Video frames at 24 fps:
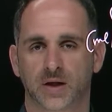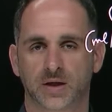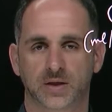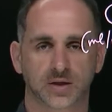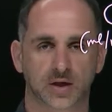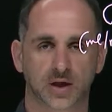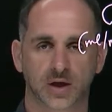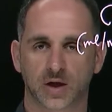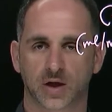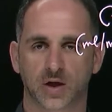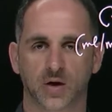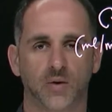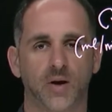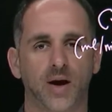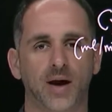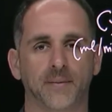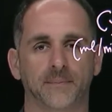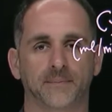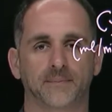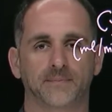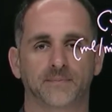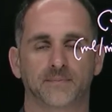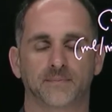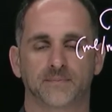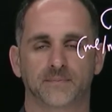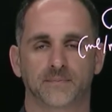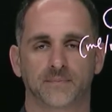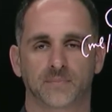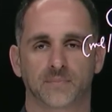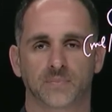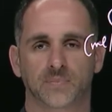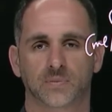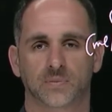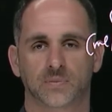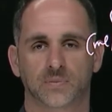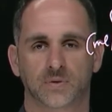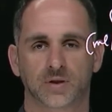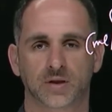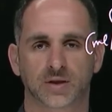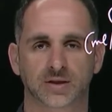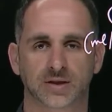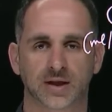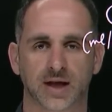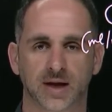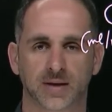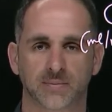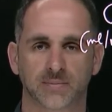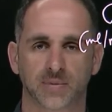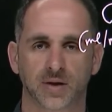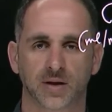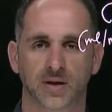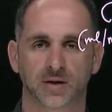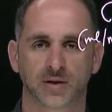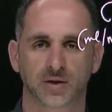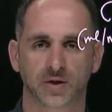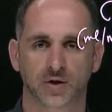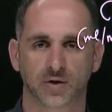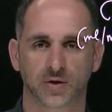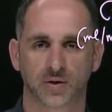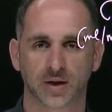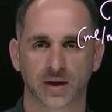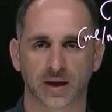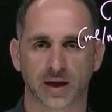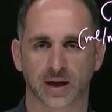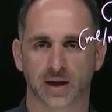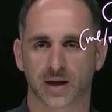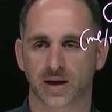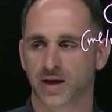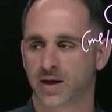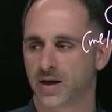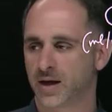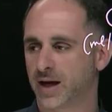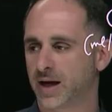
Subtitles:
It's going to go up to the same degree.